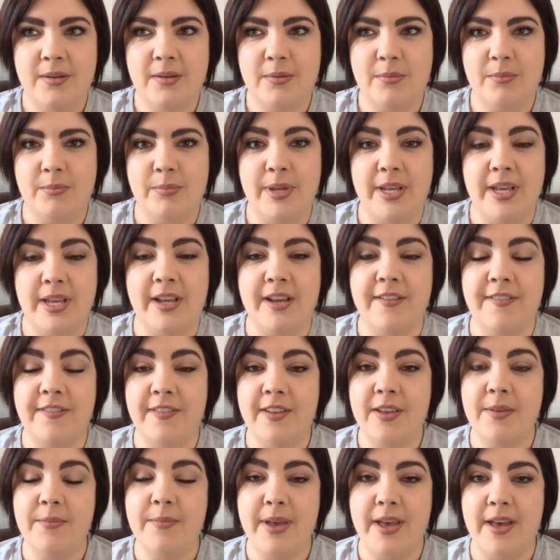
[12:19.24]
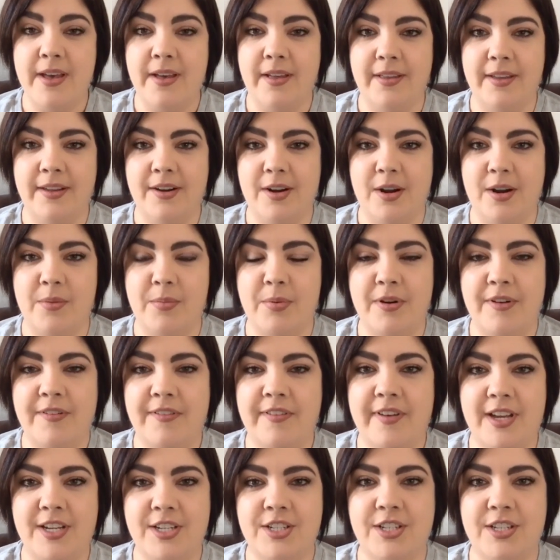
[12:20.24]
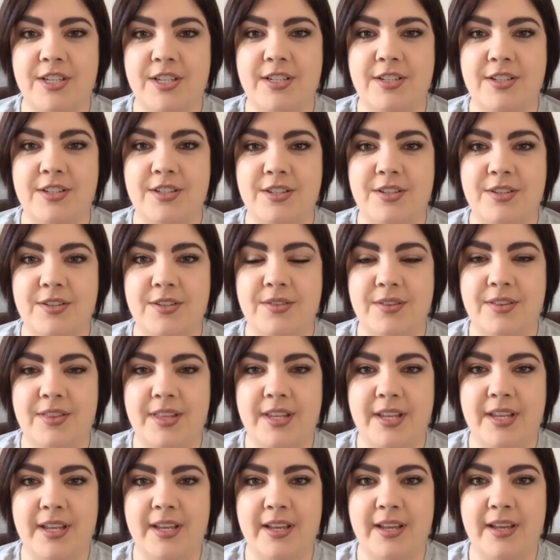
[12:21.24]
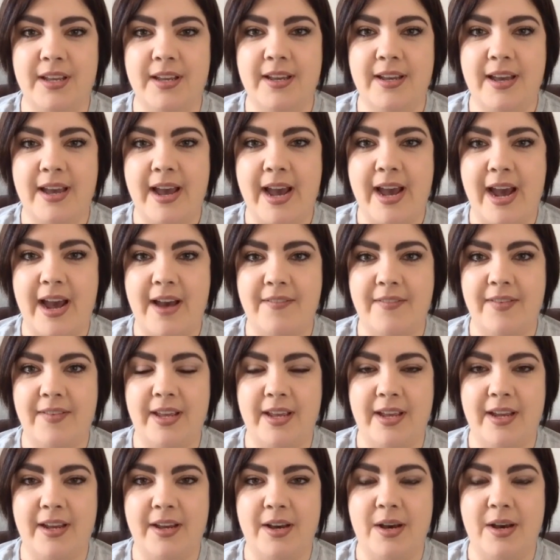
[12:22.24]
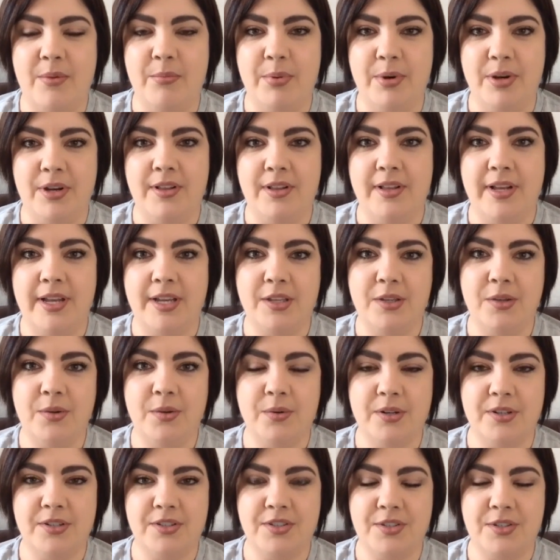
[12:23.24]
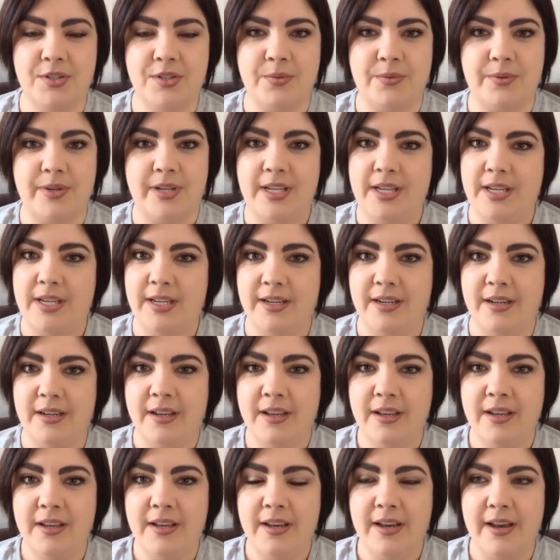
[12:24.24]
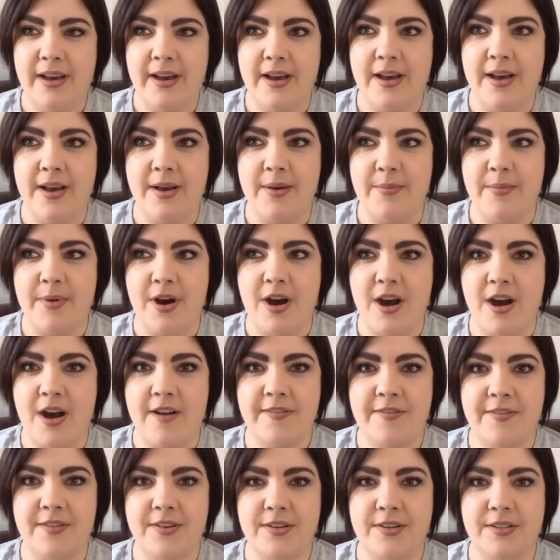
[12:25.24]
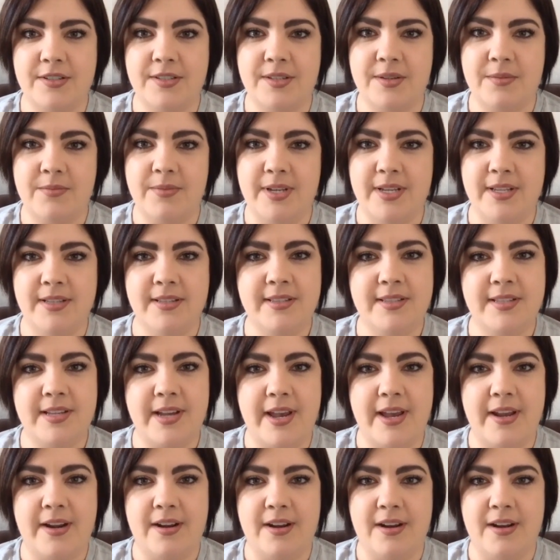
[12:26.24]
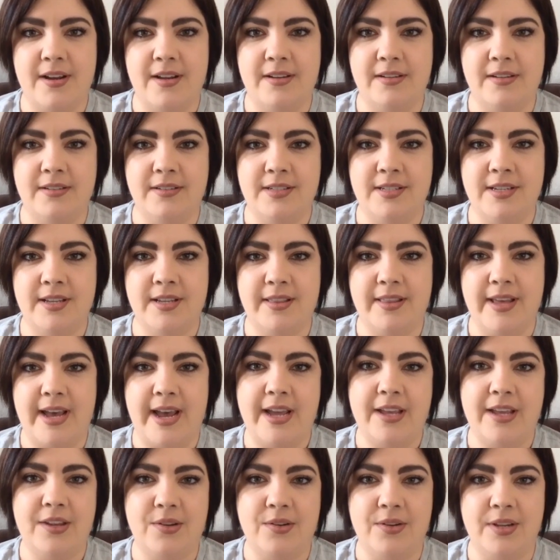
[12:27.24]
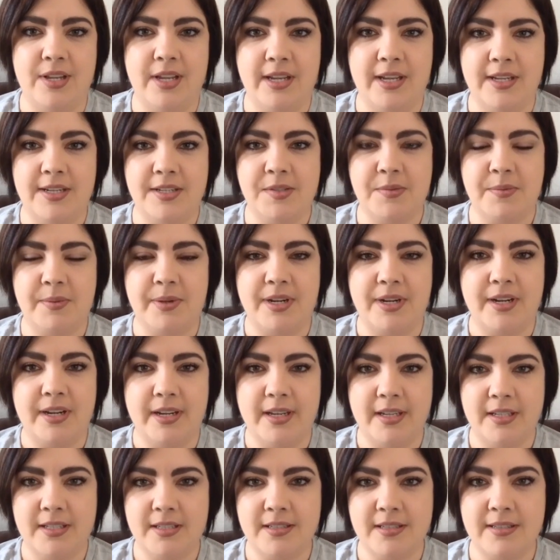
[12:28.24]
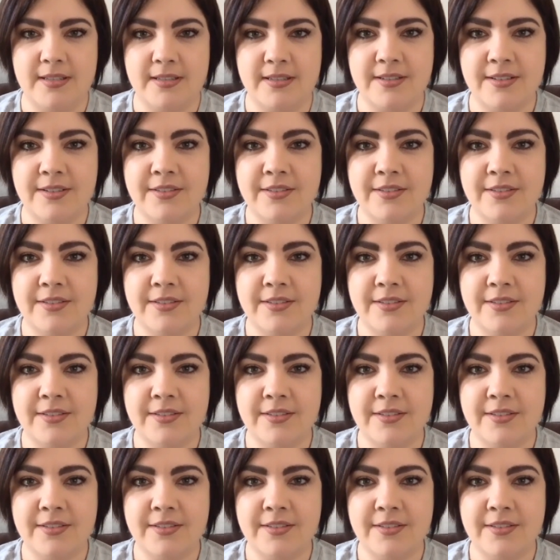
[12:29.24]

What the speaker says: being a female in our profession, do you think having a book like yours to read offers some insight on to that unique experience?